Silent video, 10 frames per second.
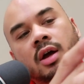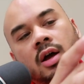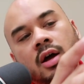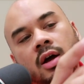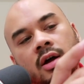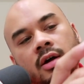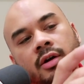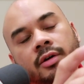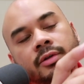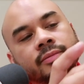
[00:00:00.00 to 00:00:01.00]
you
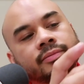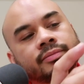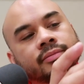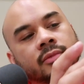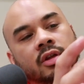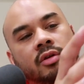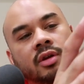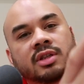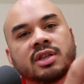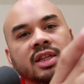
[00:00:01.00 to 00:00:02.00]
know, you
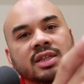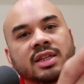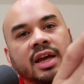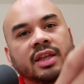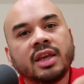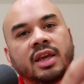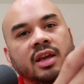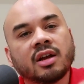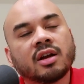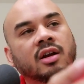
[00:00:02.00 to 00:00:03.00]
can see the slide
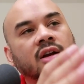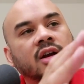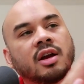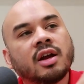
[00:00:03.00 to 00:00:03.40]
here,